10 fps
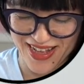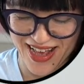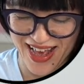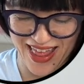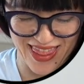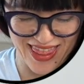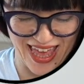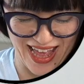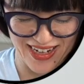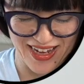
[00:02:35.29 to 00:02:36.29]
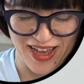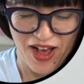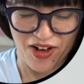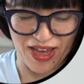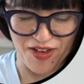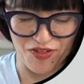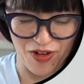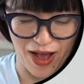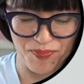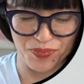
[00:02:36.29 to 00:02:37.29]
Then, okay,
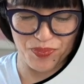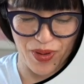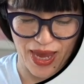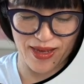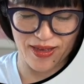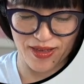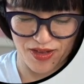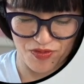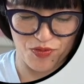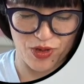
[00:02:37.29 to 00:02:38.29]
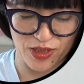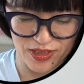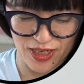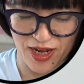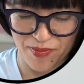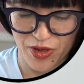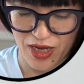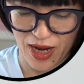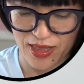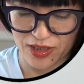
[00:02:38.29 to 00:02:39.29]
one main really dynamic
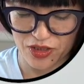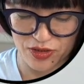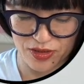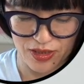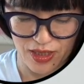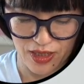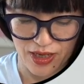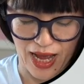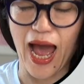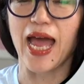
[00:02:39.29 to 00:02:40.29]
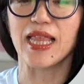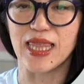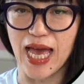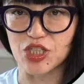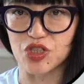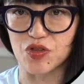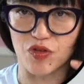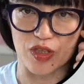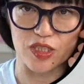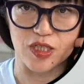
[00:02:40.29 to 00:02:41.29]
eyelashes. Eyelash,
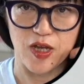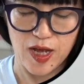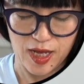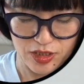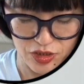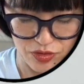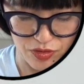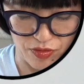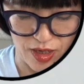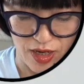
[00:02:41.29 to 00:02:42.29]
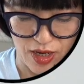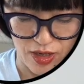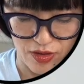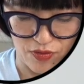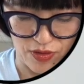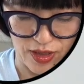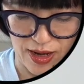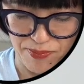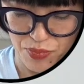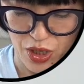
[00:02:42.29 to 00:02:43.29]
not the eyelashes, sorry. Going
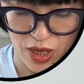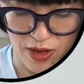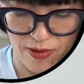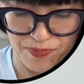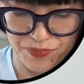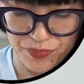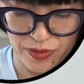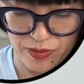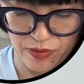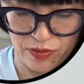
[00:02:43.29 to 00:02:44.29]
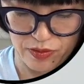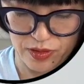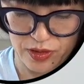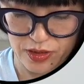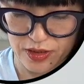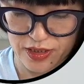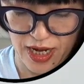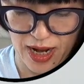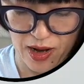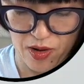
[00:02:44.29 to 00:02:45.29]
up, hook
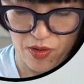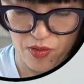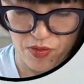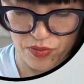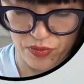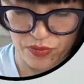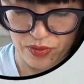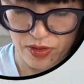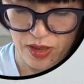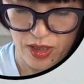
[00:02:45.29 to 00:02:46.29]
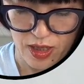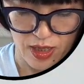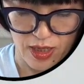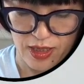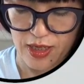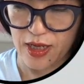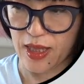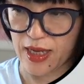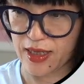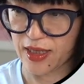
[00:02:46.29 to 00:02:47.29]
down, here like